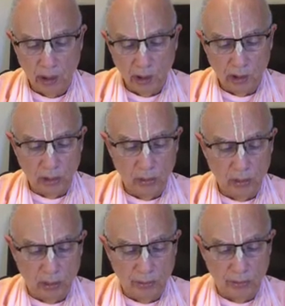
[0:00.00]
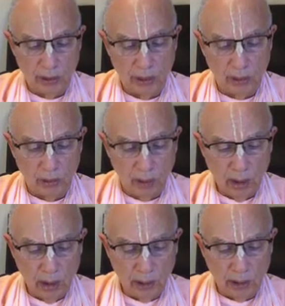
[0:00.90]
so Lord Vishnu,
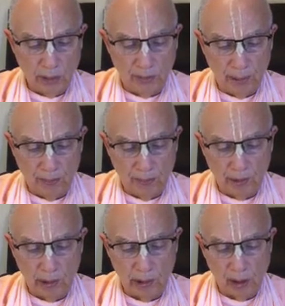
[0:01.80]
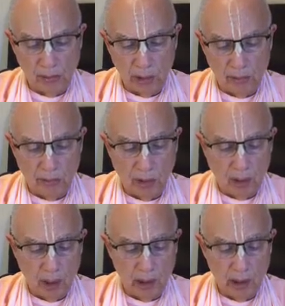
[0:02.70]
the Supreme Personality of
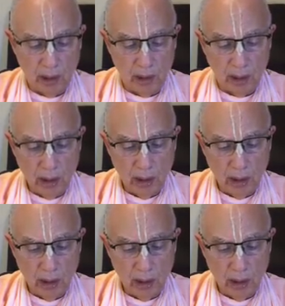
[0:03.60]
Godhead,